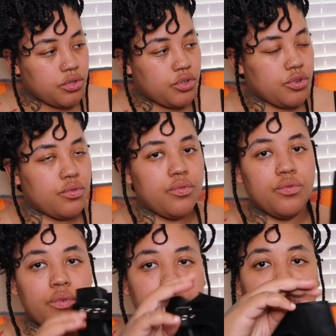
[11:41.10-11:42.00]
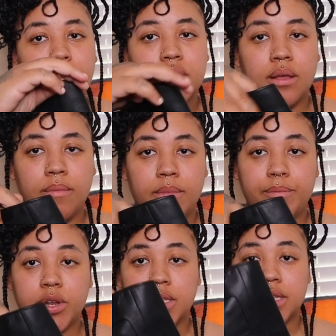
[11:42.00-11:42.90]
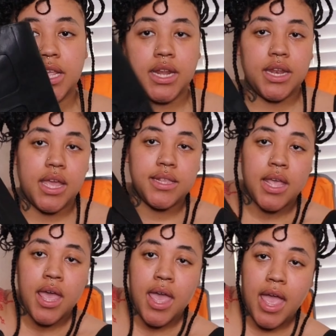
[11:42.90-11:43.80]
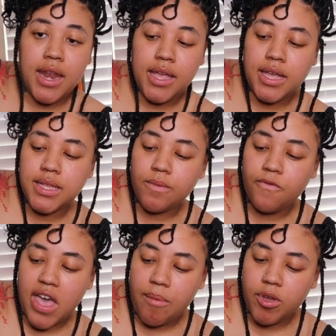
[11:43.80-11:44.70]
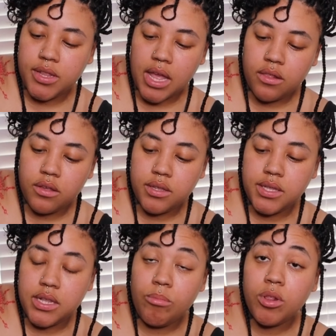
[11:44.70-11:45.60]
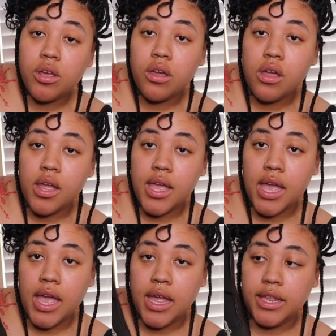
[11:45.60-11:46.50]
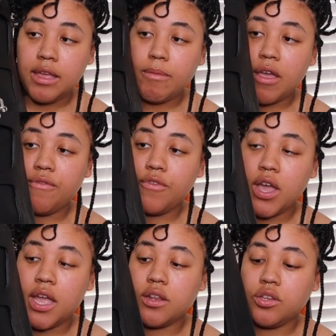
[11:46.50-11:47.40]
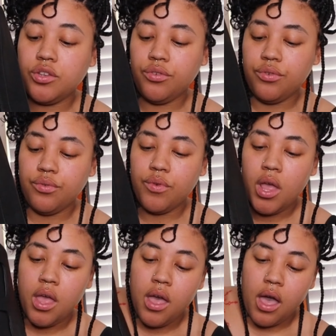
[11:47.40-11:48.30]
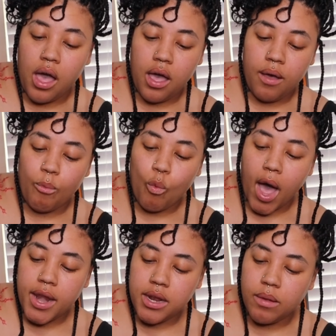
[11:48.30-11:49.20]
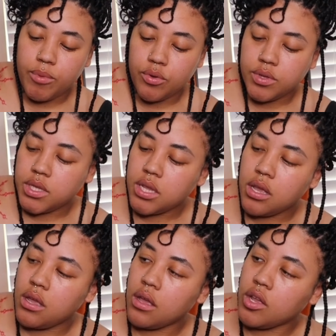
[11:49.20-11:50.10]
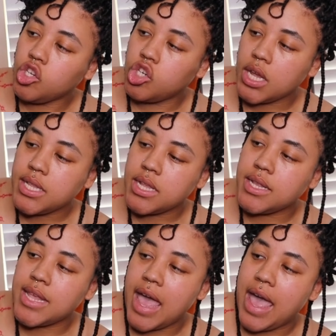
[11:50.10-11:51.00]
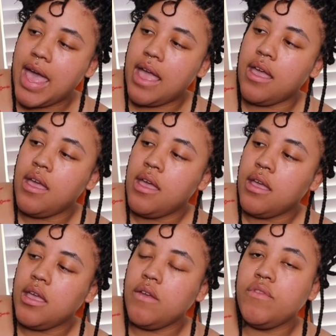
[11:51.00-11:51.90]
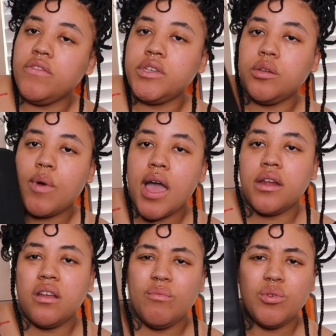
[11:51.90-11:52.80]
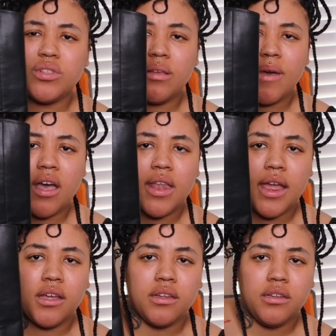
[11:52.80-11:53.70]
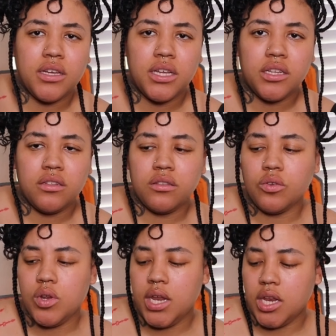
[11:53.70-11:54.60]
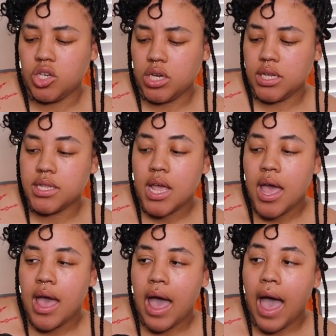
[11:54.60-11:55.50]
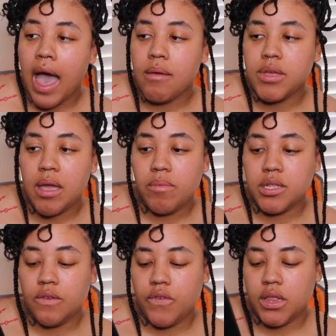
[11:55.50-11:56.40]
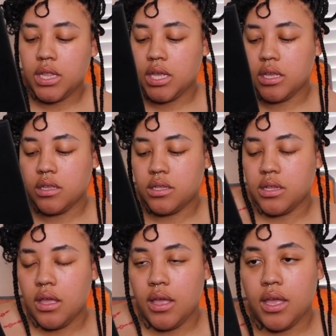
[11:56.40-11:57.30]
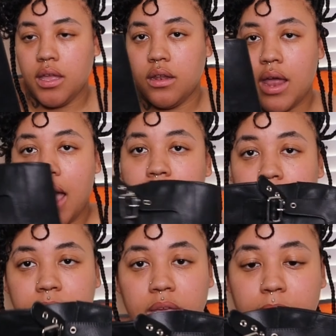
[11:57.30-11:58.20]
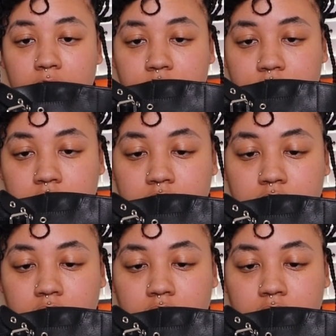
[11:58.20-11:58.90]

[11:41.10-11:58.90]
to put a slit in this, and then get some fabric that looks similar, and get my friend to widen the boots just a tad. Even if she widened the boots about like a good 3 inches, I'll be able to fit these, and I'll be able to get my feet in